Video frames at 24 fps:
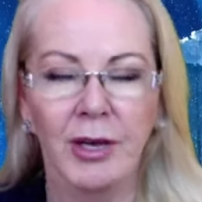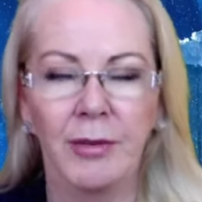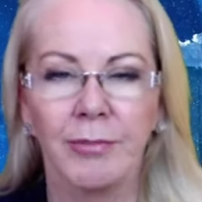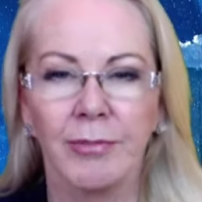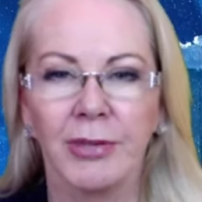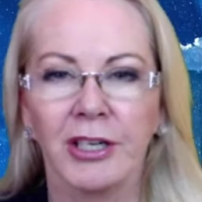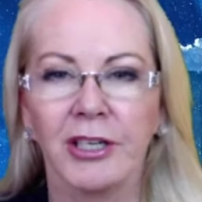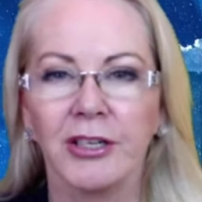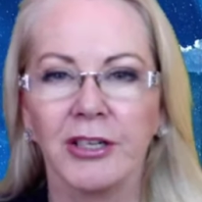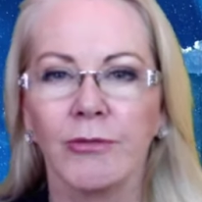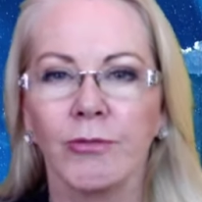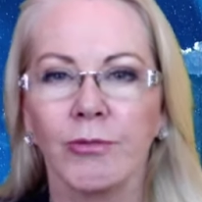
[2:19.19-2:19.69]

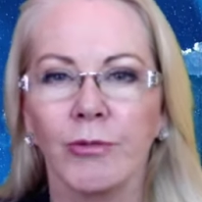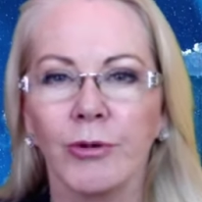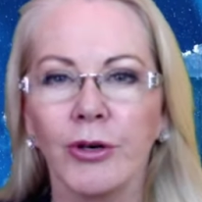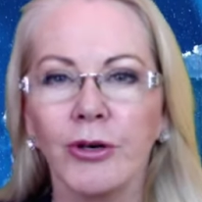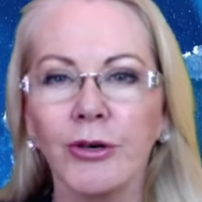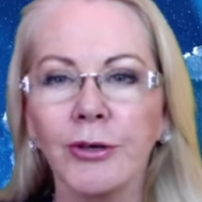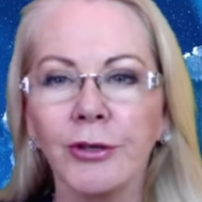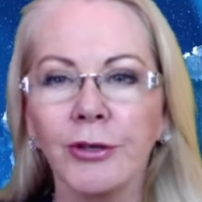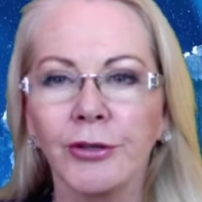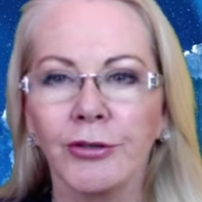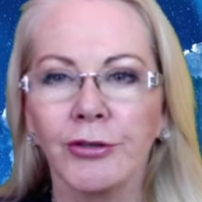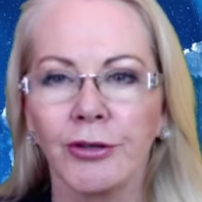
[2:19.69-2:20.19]
but
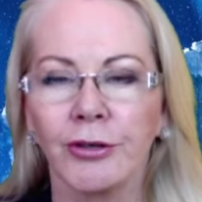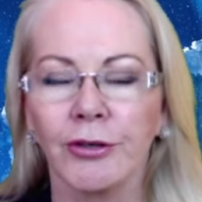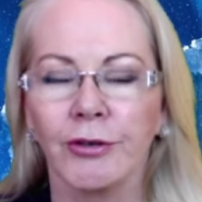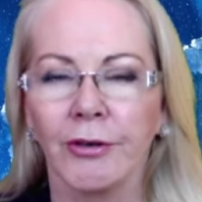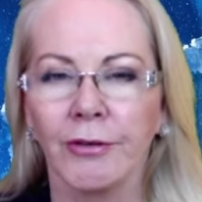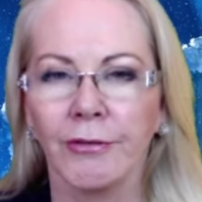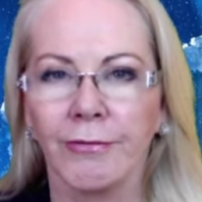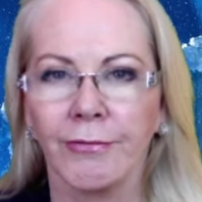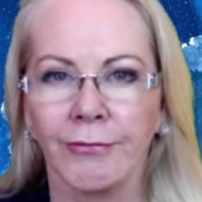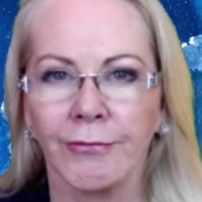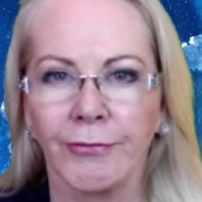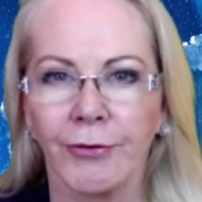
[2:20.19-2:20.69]
walk
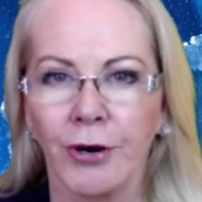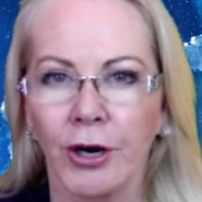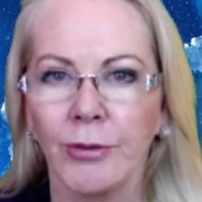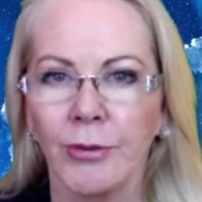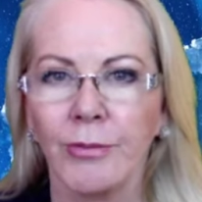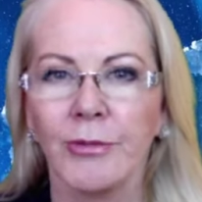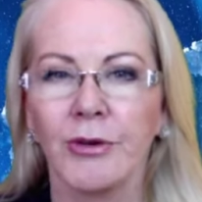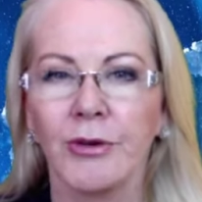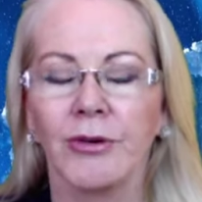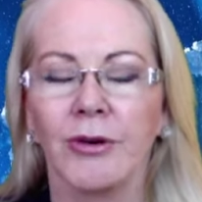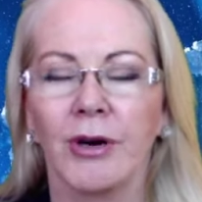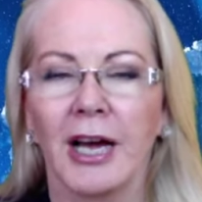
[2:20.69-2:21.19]
through
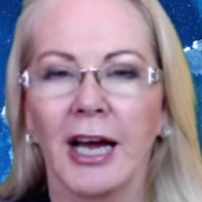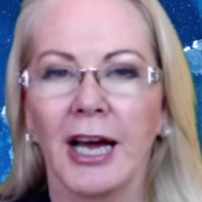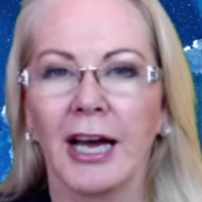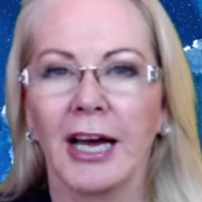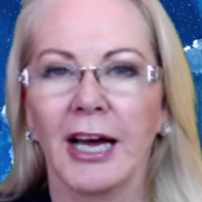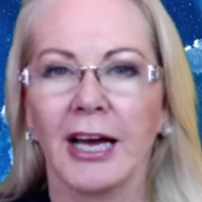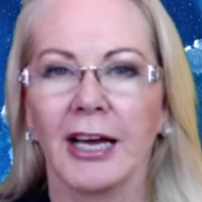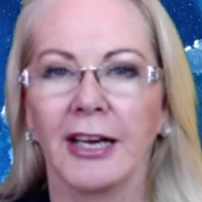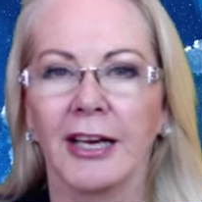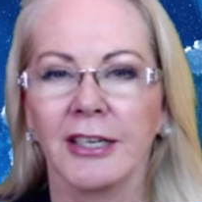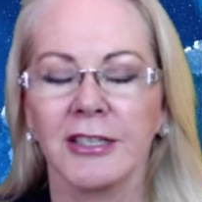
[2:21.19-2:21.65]
from your heart.